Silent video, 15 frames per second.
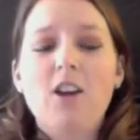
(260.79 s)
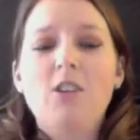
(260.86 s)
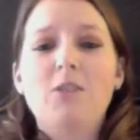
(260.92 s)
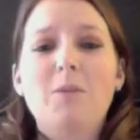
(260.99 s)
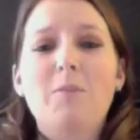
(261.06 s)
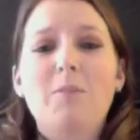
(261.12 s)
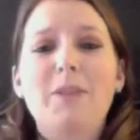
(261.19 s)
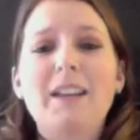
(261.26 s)

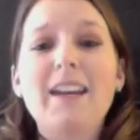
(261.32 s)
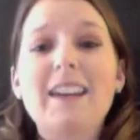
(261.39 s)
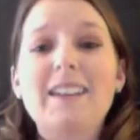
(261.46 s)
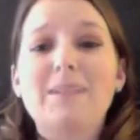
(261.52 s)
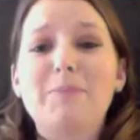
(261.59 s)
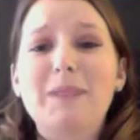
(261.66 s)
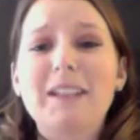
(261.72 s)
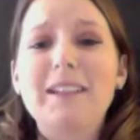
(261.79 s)
So
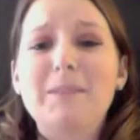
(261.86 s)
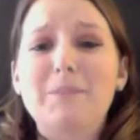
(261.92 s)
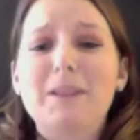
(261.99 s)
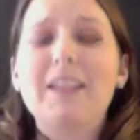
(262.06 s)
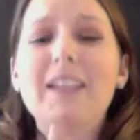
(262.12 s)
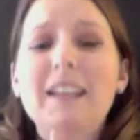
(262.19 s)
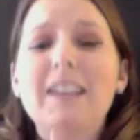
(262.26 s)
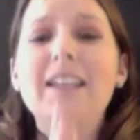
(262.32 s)
please, please,
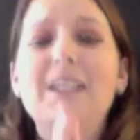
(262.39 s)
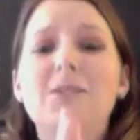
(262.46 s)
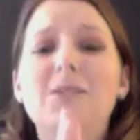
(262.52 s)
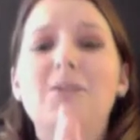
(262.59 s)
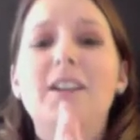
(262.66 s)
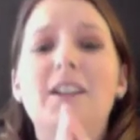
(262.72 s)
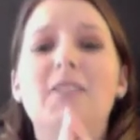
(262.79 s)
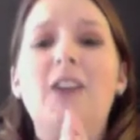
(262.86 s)
please
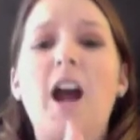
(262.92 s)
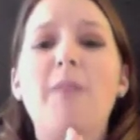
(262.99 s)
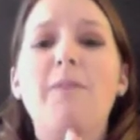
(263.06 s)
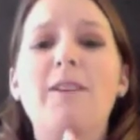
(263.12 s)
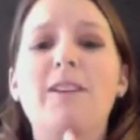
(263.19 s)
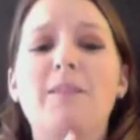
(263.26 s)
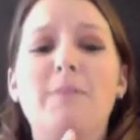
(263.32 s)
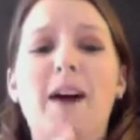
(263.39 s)
reunite
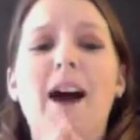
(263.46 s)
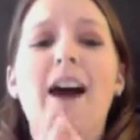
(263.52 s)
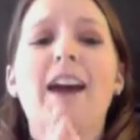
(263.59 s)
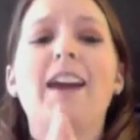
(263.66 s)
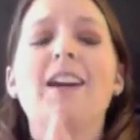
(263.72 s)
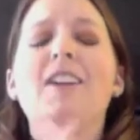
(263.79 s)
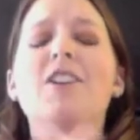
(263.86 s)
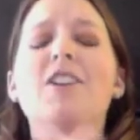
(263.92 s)
me with
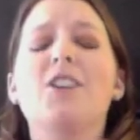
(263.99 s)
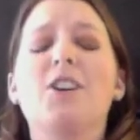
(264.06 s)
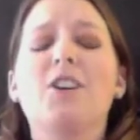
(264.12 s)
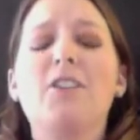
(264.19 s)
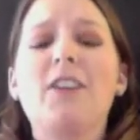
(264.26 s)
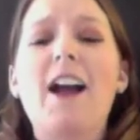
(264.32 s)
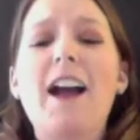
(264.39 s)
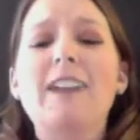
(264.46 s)
my
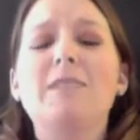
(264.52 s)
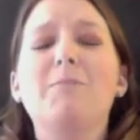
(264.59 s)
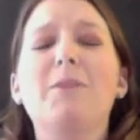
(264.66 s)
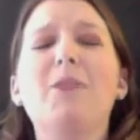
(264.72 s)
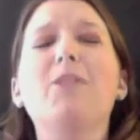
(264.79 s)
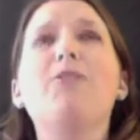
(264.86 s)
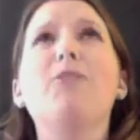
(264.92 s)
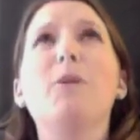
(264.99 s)
correct,
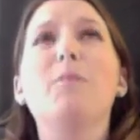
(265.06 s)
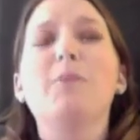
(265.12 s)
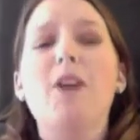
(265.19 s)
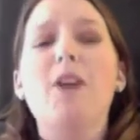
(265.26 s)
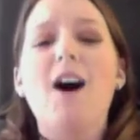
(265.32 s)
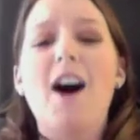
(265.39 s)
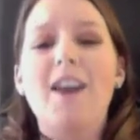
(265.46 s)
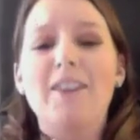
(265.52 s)
beautiful,
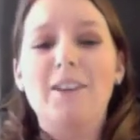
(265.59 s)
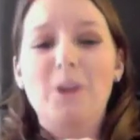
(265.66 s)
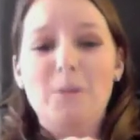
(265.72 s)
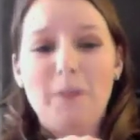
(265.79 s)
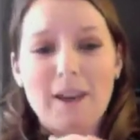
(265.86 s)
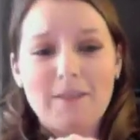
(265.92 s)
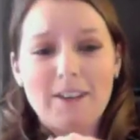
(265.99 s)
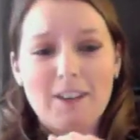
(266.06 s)
blonde little
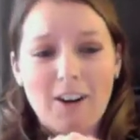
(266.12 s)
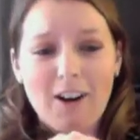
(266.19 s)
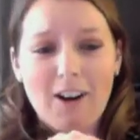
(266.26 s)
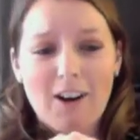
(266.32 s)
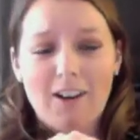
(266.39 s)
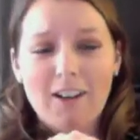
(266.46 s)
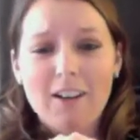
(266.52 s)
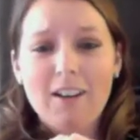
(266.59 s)
baby
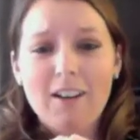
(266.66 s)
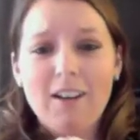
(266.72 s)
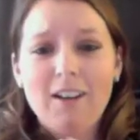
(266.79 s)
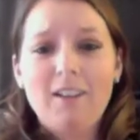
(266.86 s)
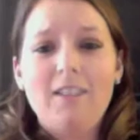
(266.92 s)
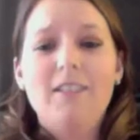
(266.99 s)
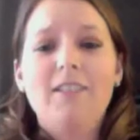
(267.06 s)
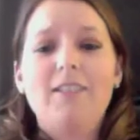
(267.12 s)
girl.
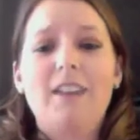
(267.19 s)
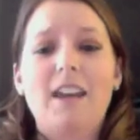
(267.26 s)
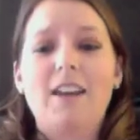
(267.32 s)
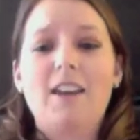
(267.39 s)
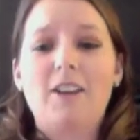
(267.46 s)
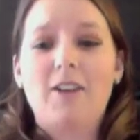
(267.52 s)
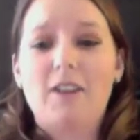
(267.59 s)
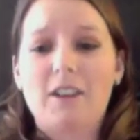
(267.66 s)
Thank you.